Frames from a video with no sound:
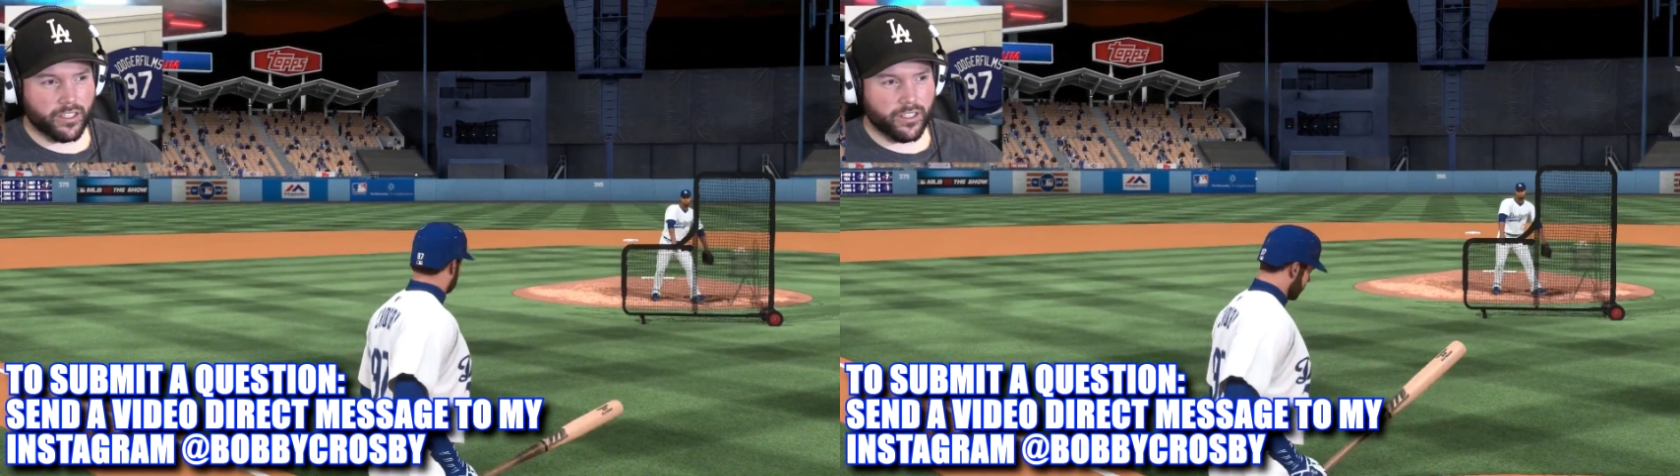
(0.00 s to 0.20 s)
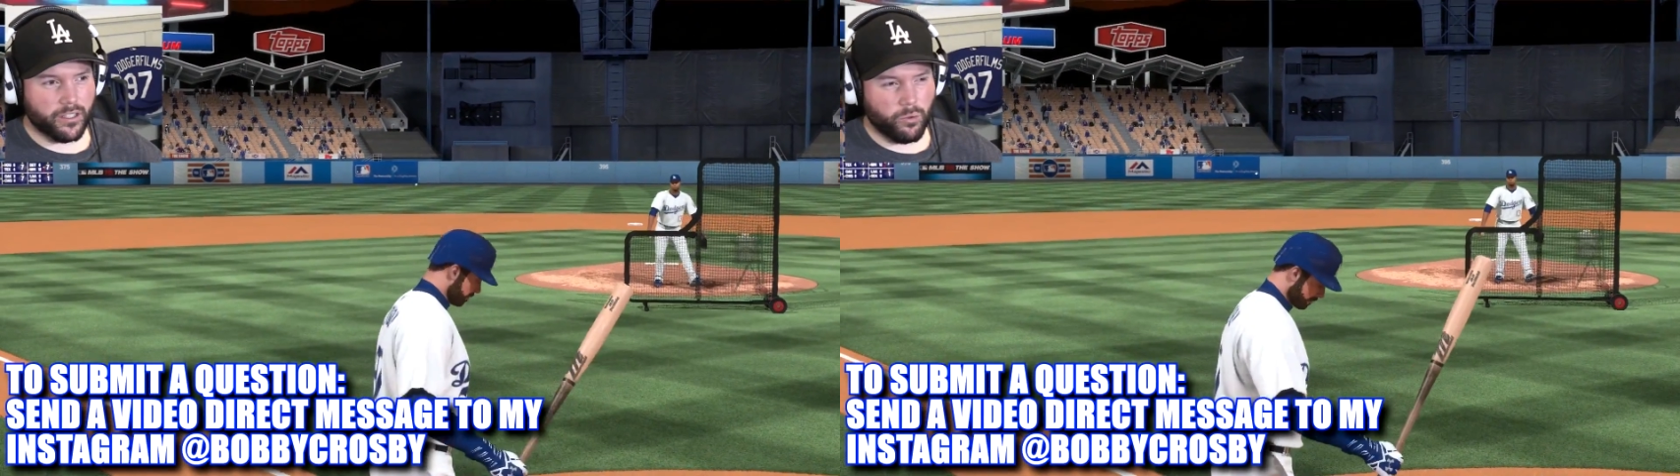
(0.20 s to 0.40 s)

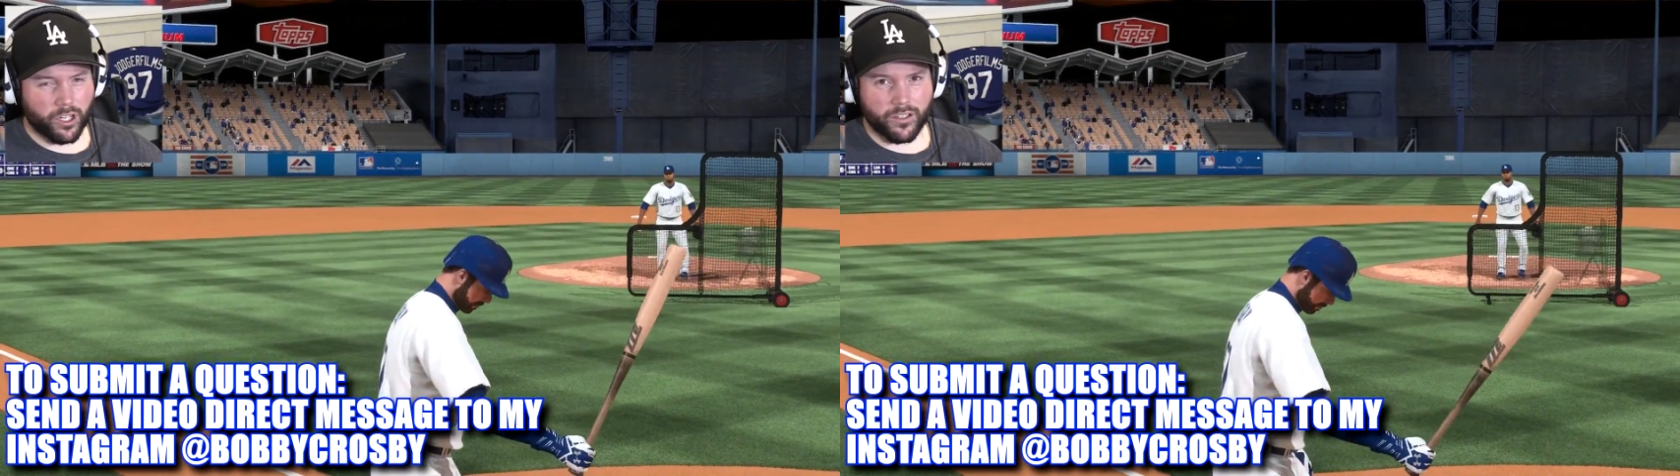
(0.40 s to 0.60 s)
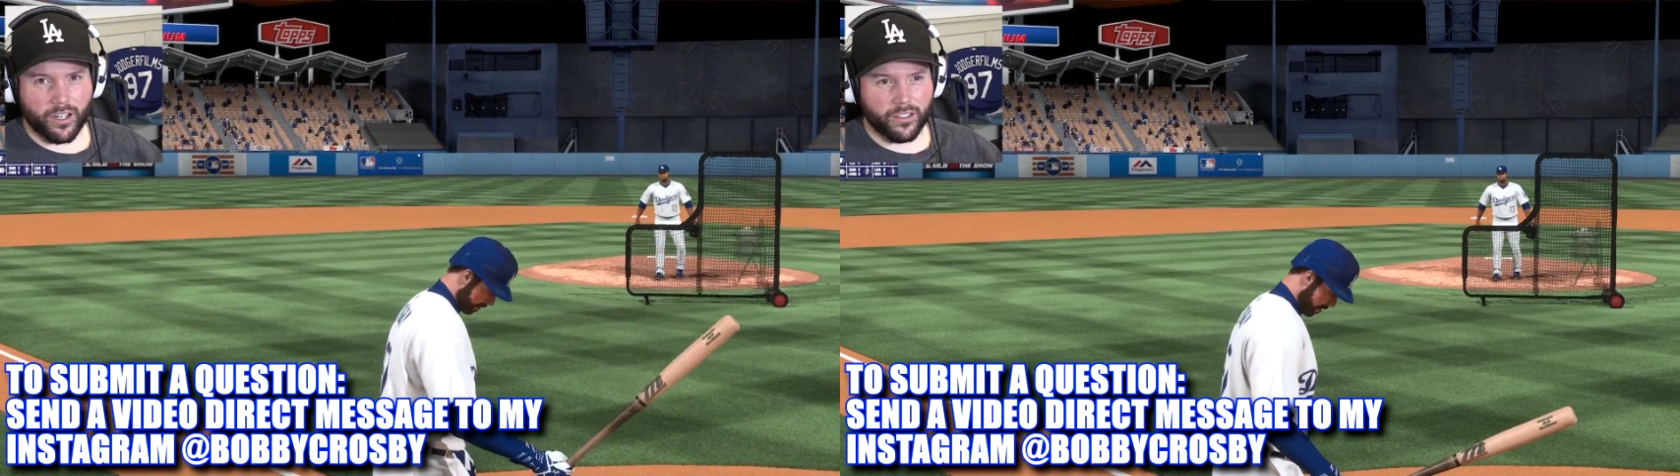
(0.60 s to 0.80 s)
I'd
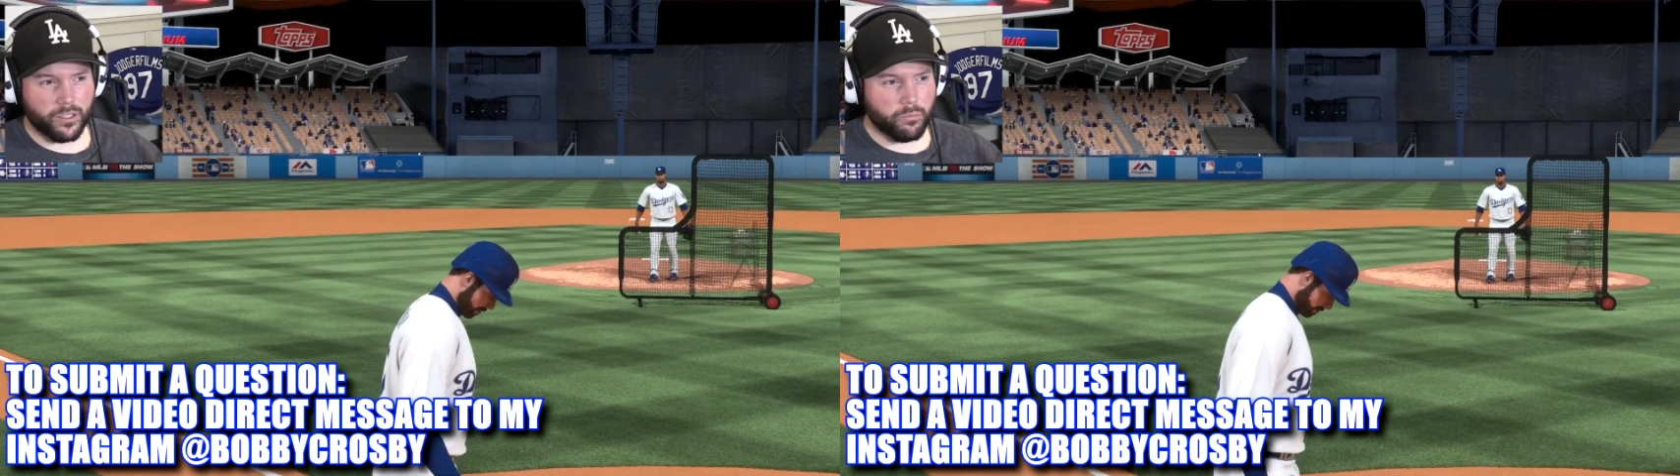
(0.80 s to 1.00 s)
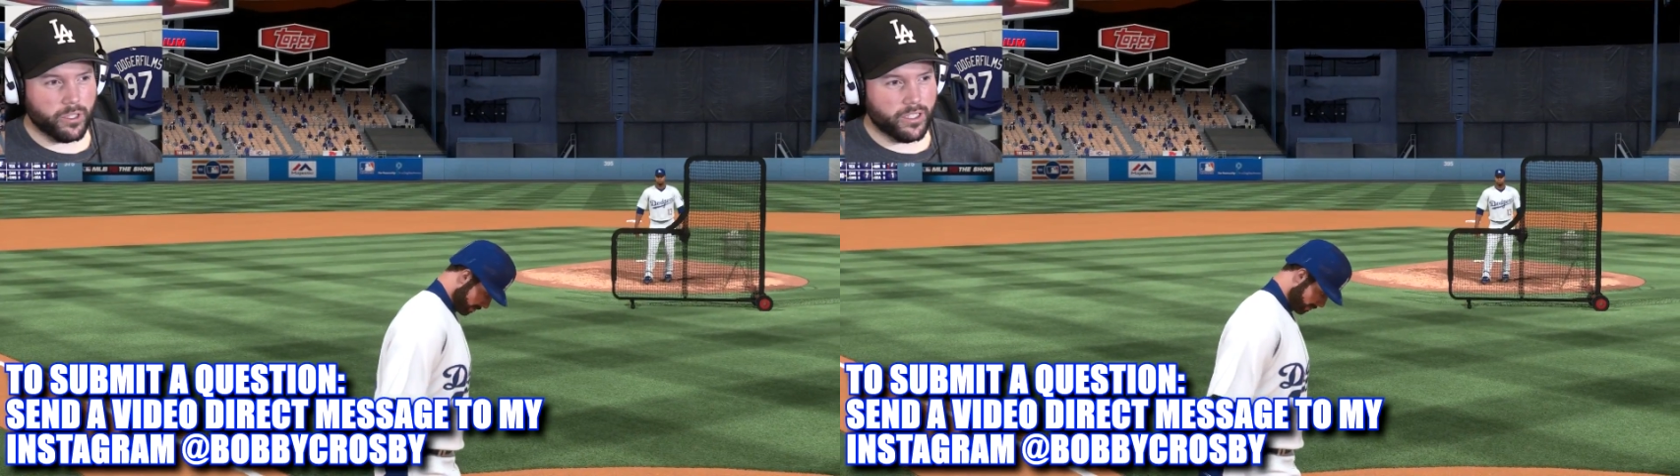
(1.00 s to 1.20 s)
walk around a
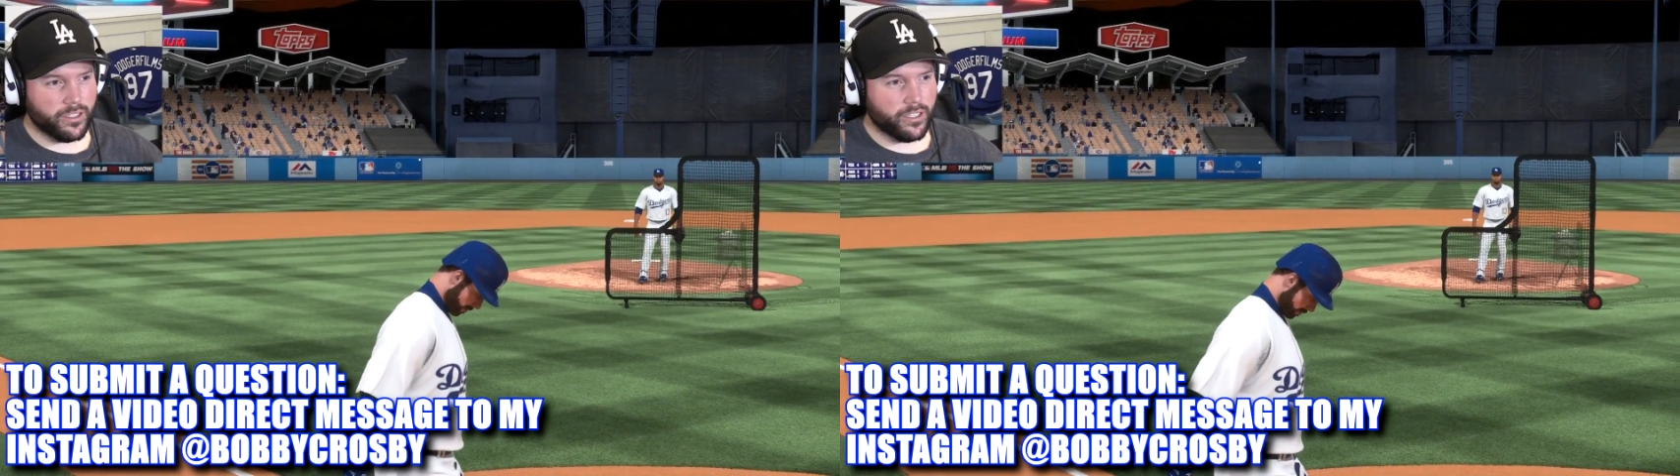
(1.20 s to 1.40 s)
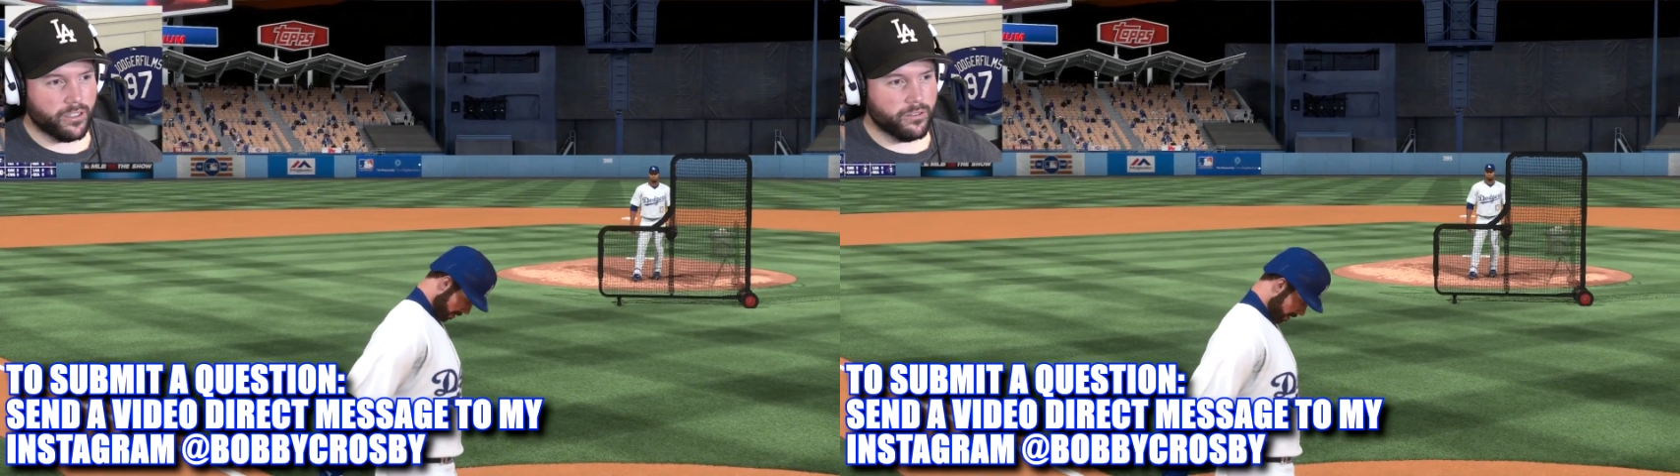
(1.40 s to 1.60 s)
little bit,
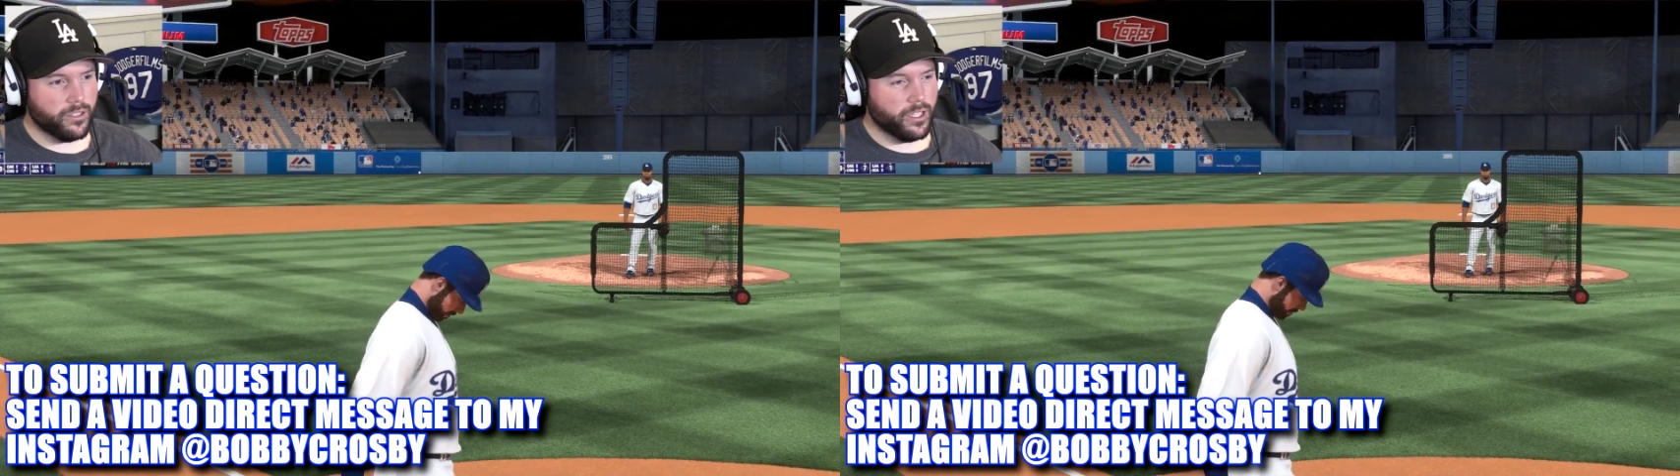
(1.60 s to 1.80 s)
you know,